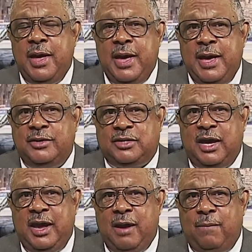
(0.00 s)
is to
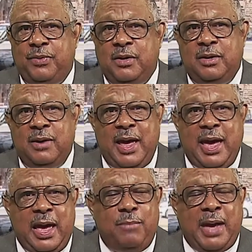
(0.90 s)
help the
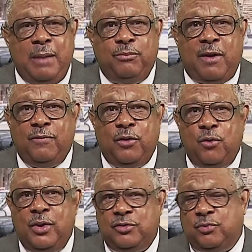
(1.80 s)
Hamite brother who is